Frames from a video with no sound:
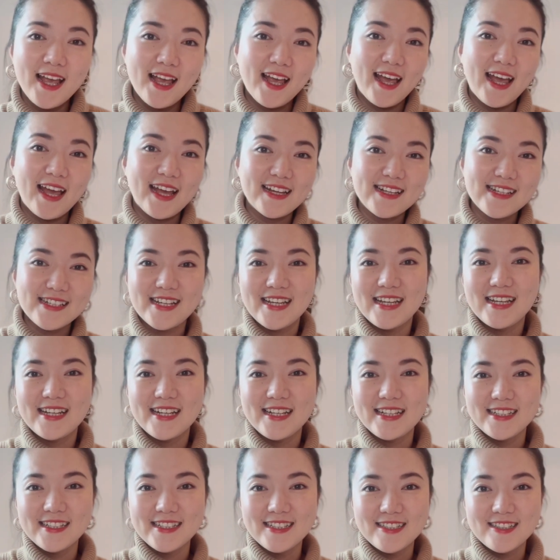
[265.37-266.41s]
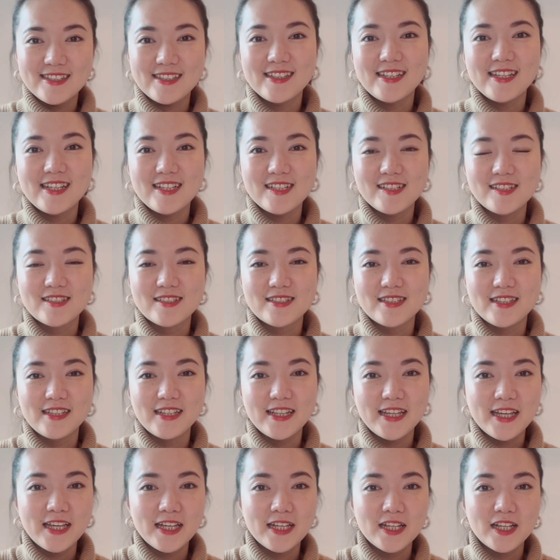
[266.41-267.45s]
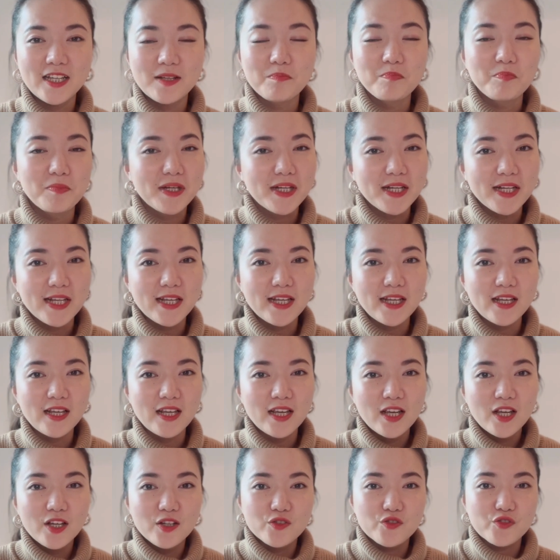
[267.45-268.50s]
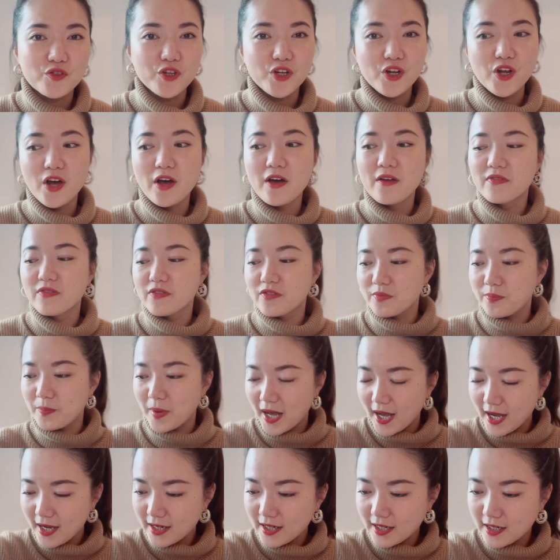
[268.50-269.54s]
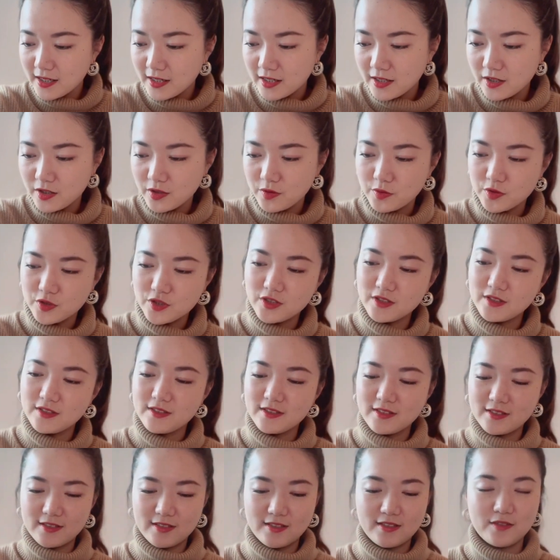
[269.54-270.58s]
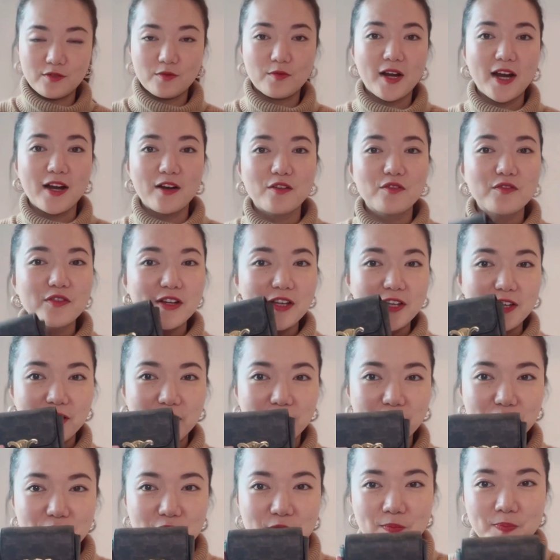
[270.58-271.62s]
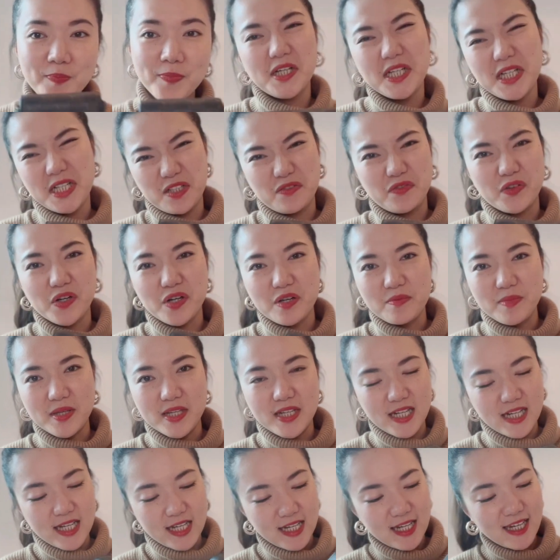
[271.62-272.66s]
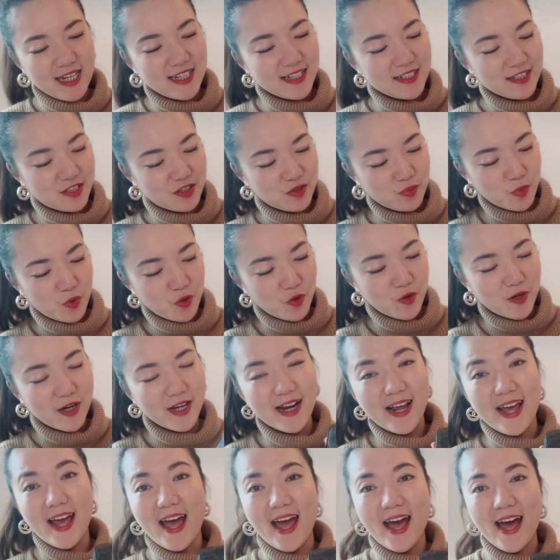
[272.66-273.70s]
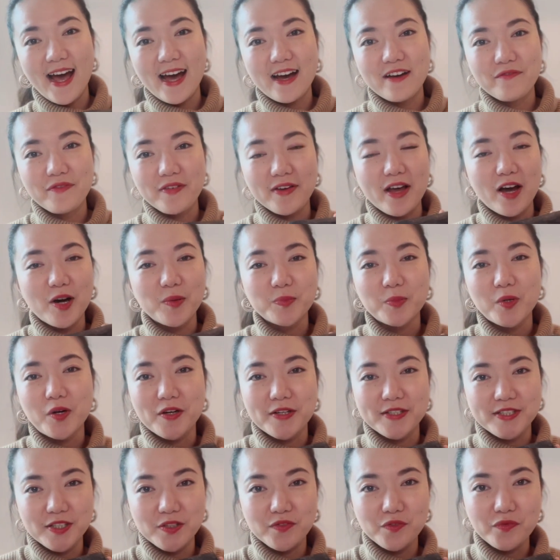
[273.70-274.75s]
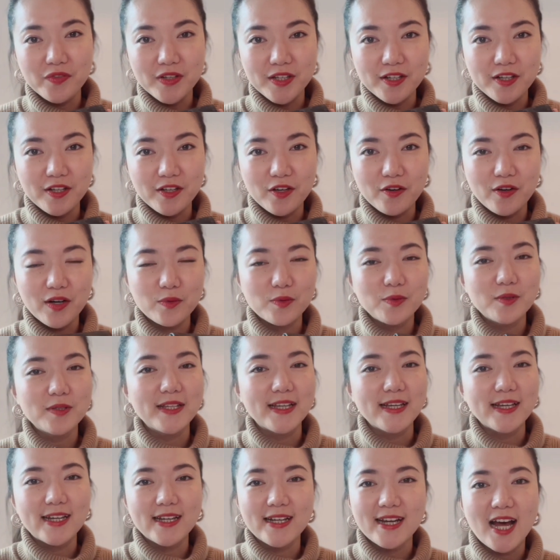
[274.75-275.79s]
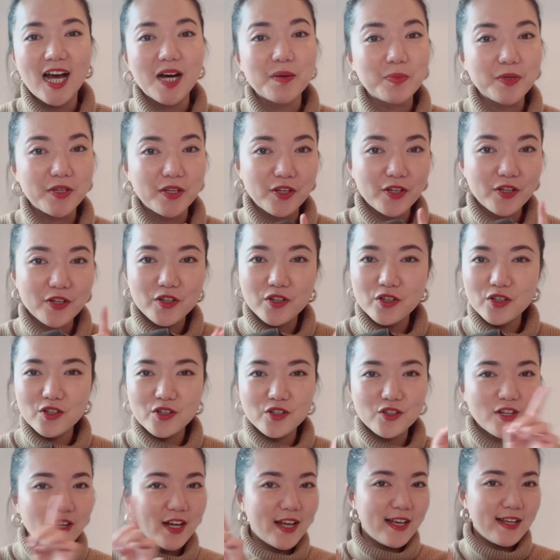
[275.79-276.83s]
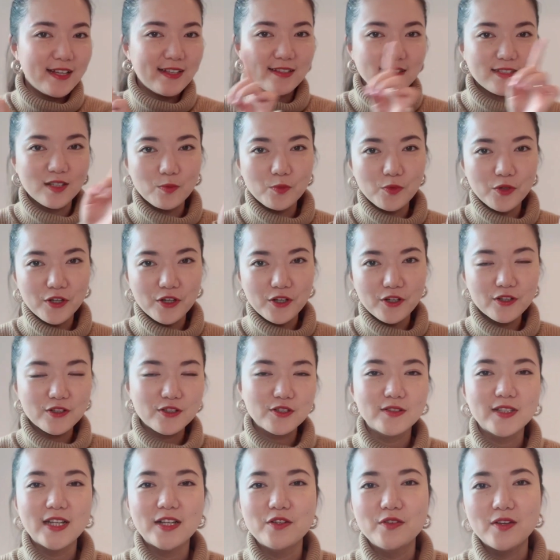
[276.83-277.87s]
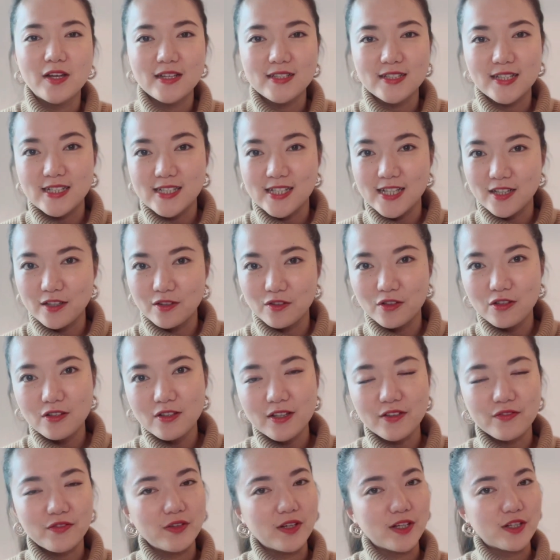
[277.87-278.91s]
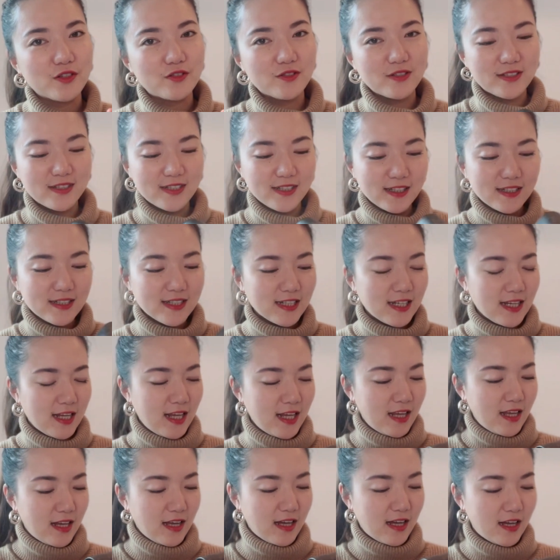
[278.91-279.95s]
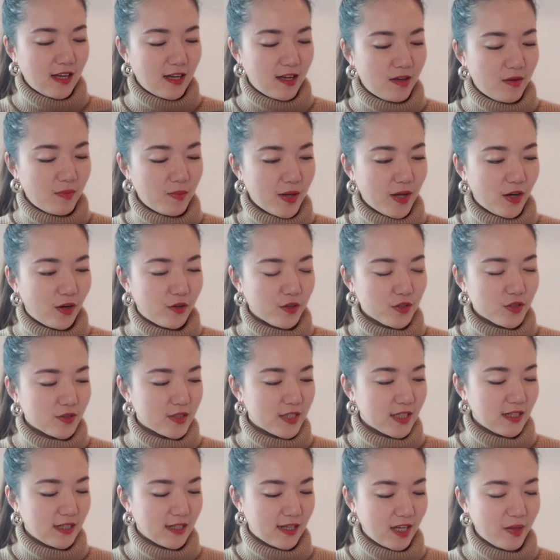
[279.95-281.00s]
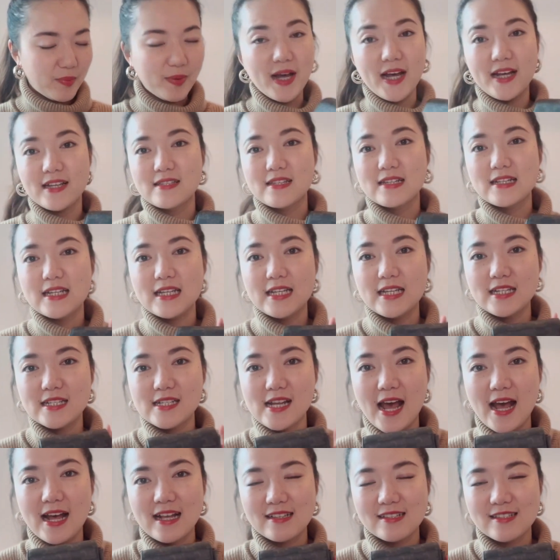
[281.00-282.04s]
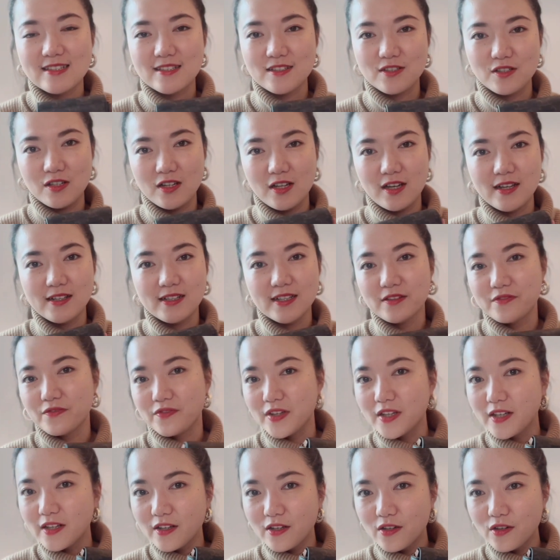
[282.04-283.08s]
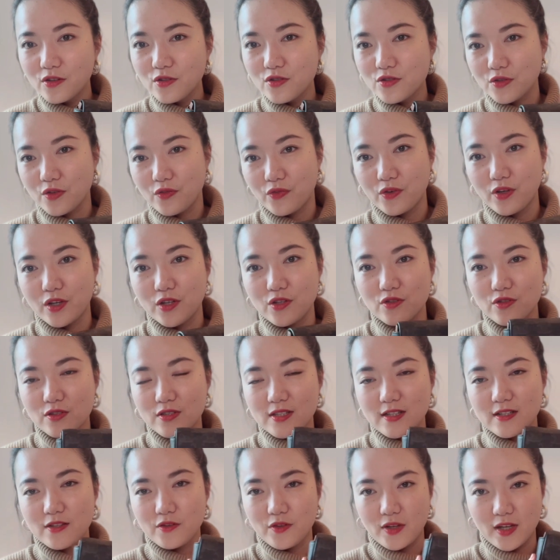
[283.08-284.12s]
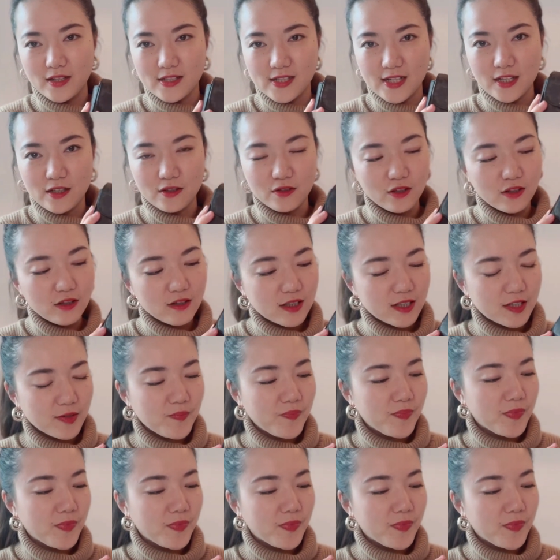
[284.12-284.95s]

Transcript: And it is the Celine Mini Triomphe bag, which is right over here. It is very mini. It is small, and I have an unboxing video. I will link it up here somewhere so that you guys can take a look if you're interested. I also did a capacity test in the video, so if you're interested, you can take a look.